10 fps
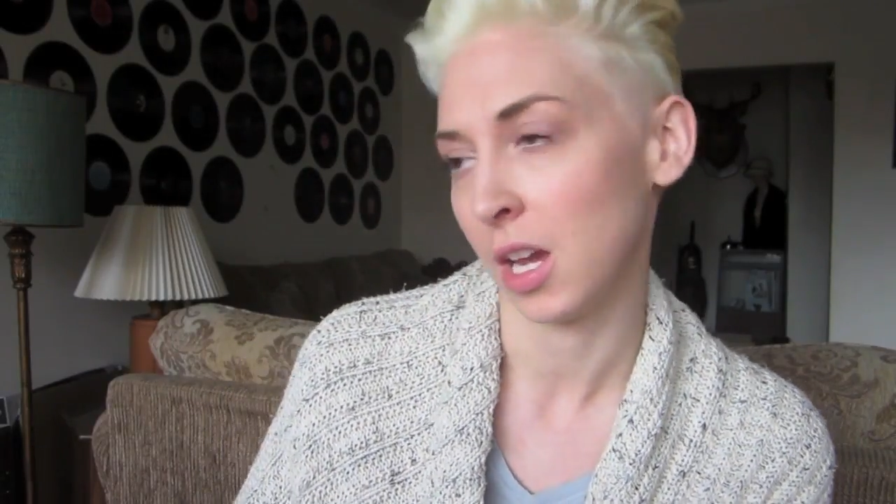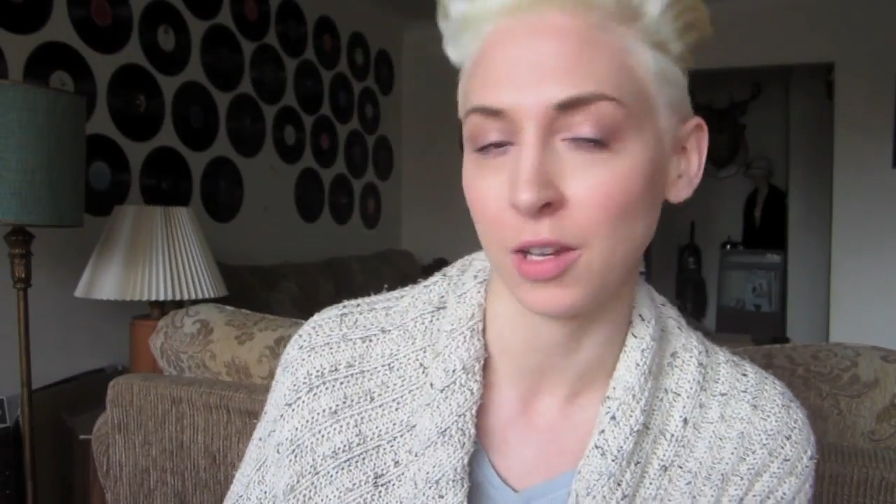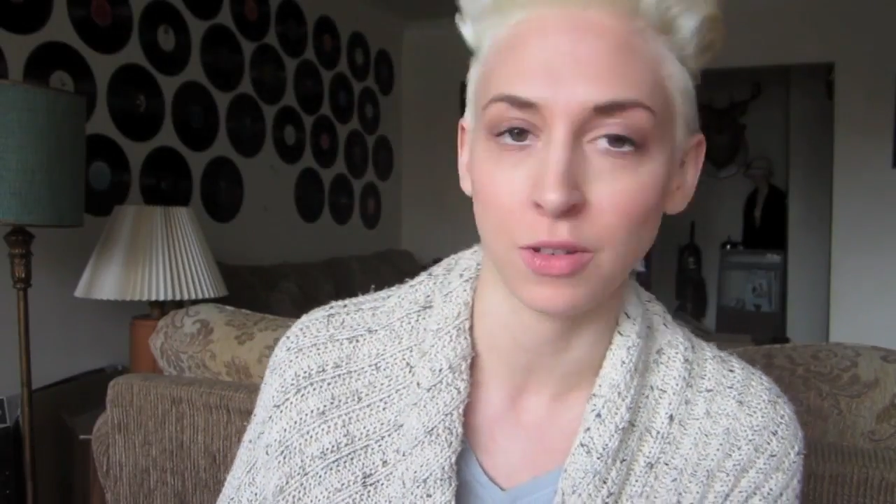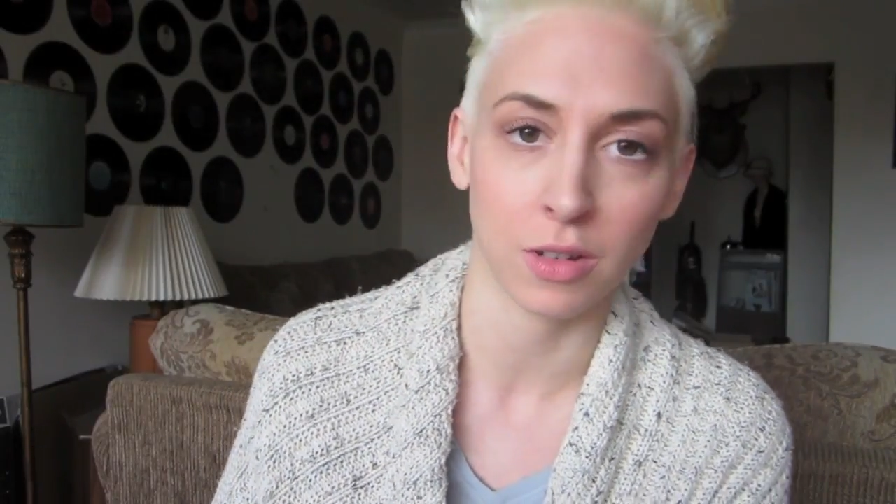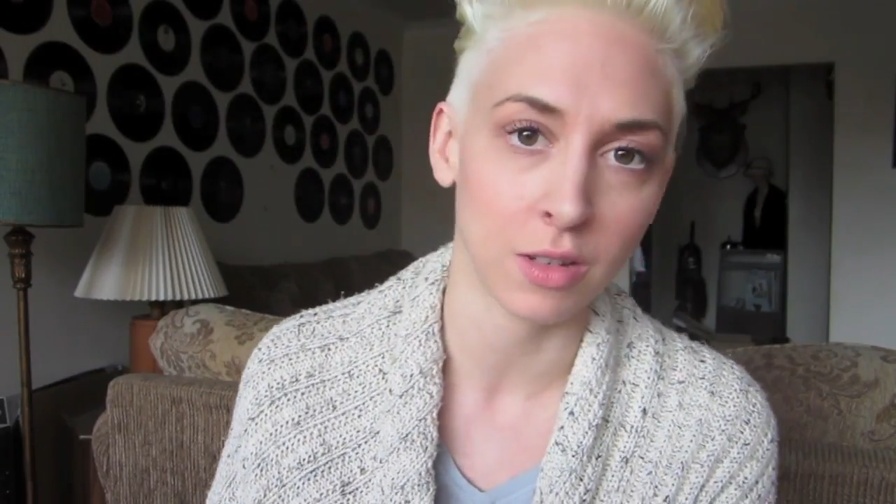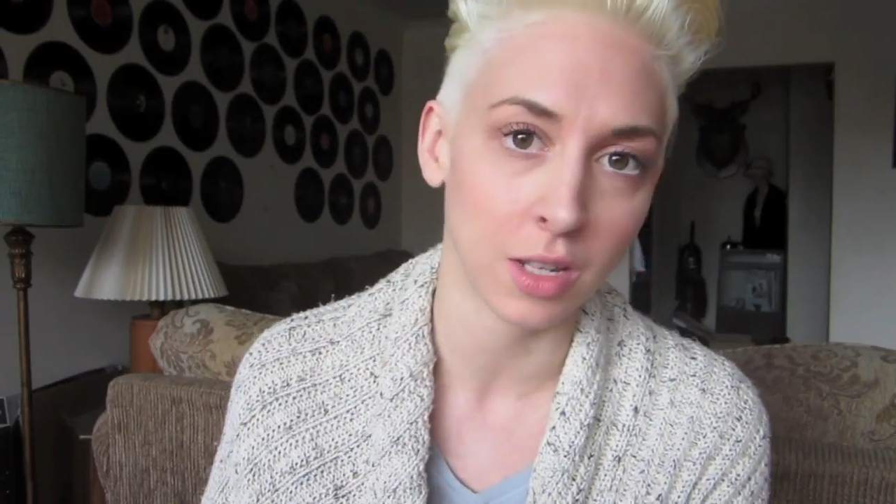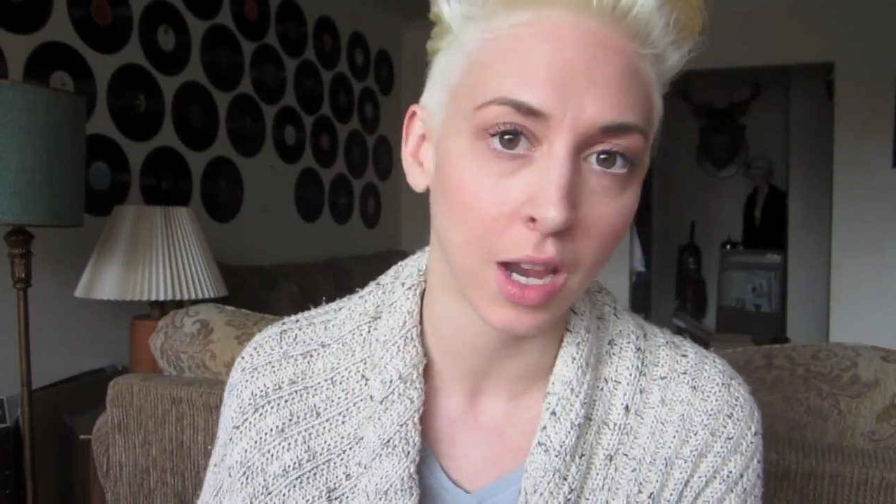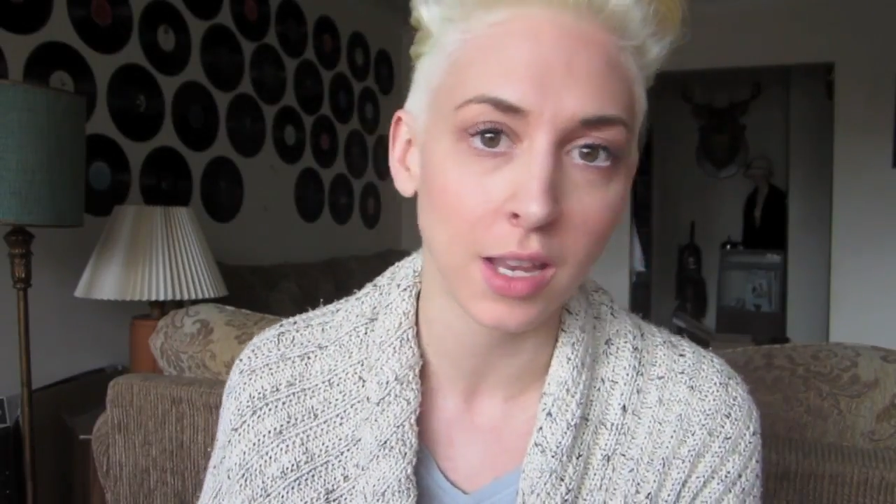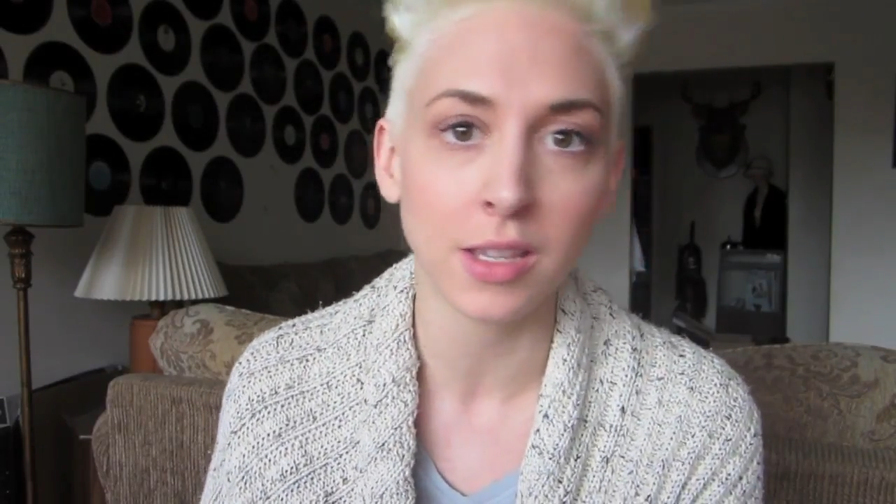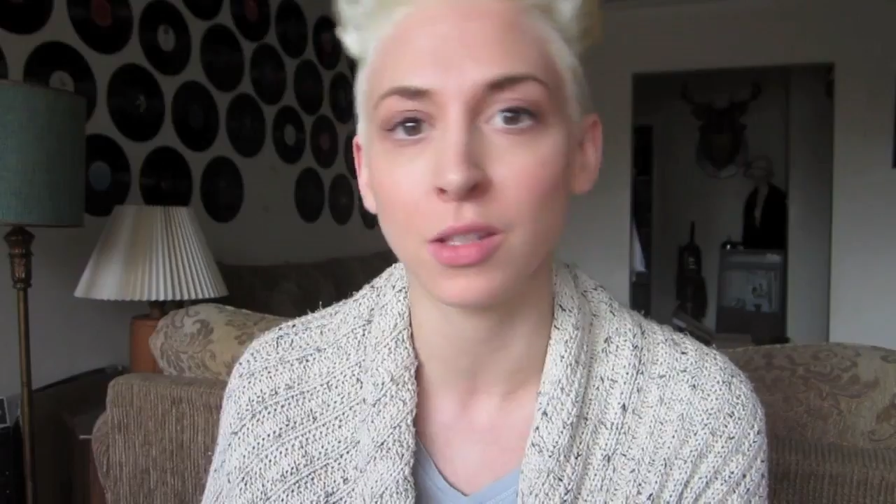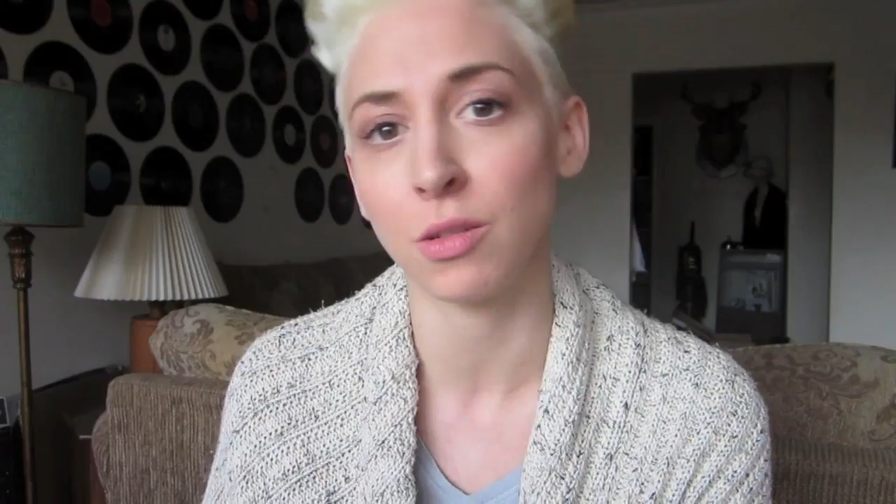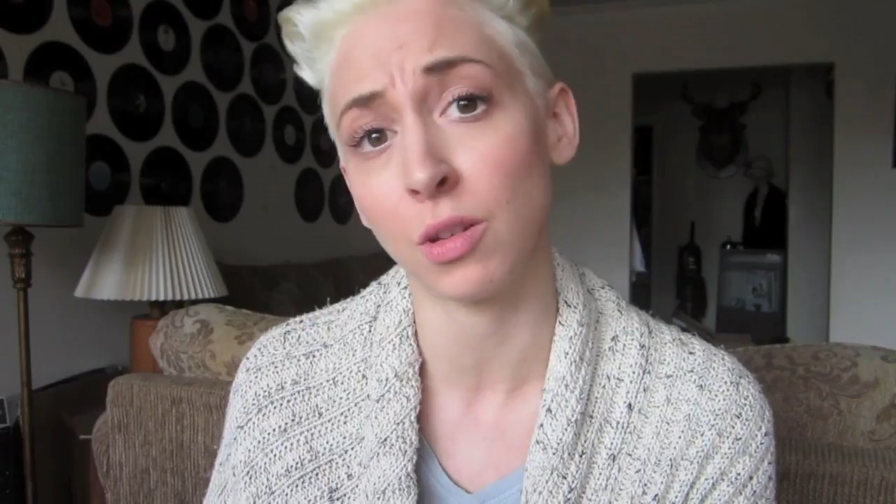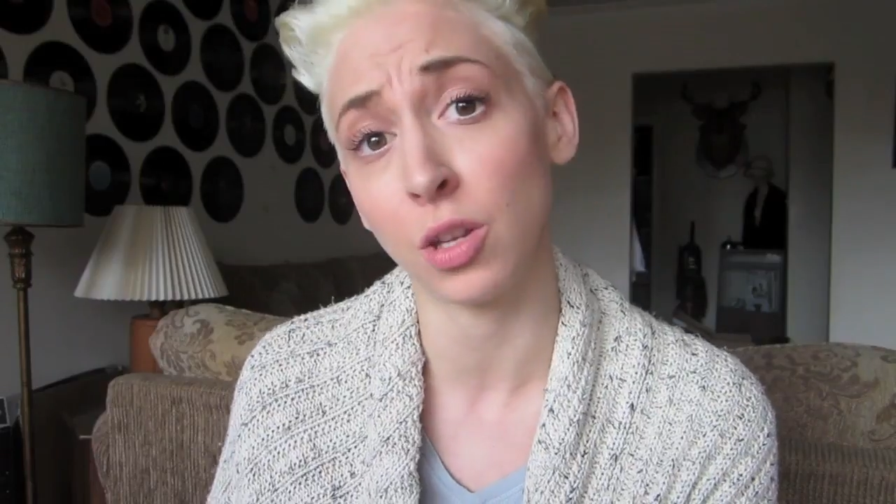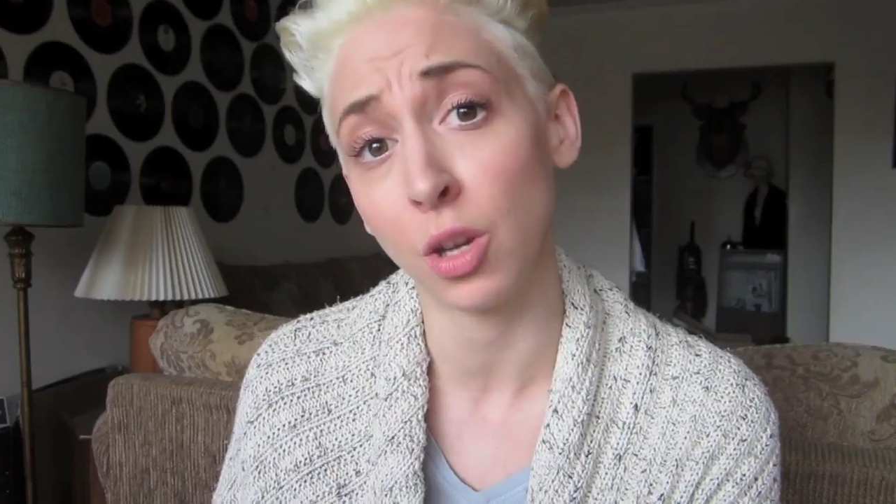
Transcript: exercise and doing